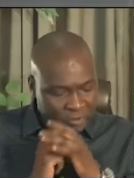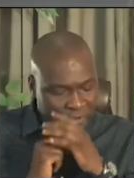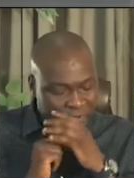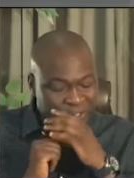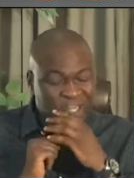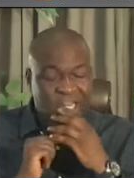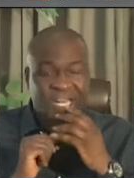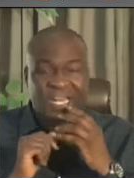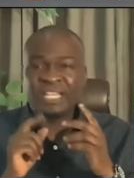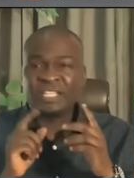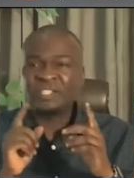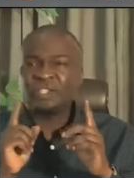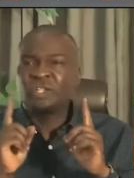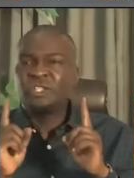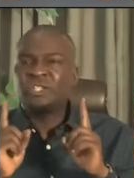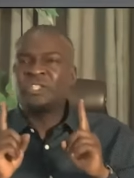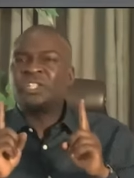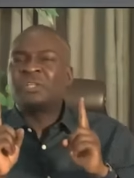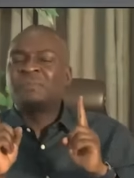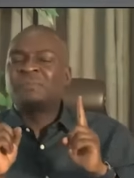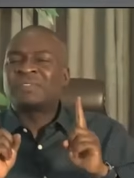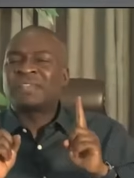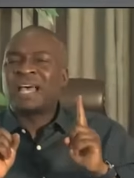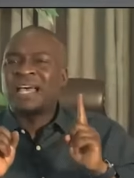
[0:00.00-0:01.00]

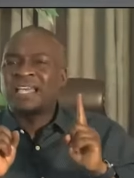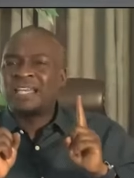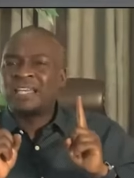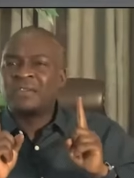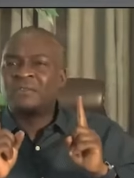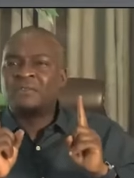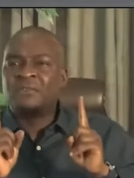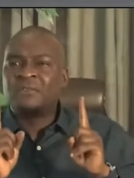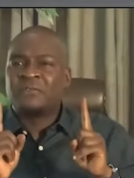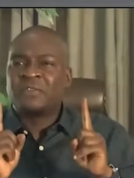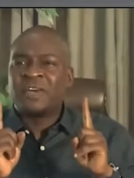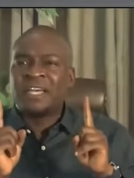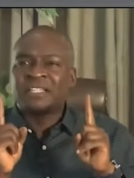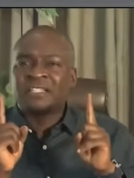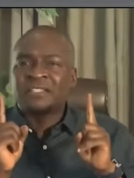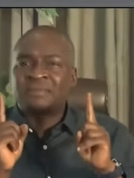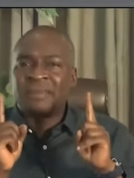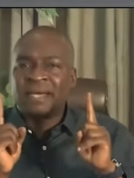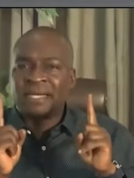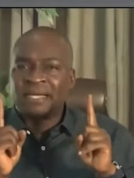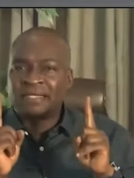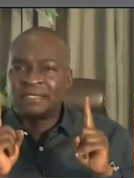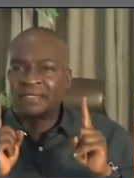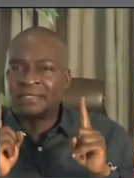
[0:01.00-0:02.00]
Relationships are
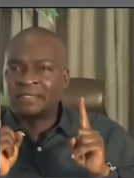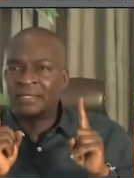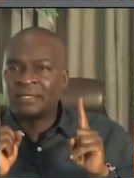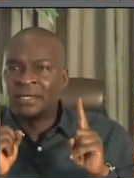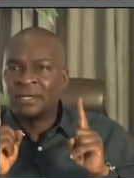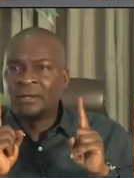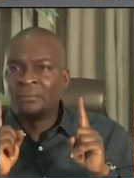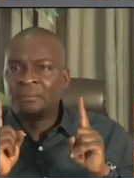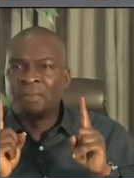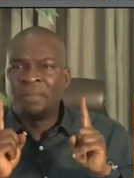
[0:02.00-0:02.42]
investments.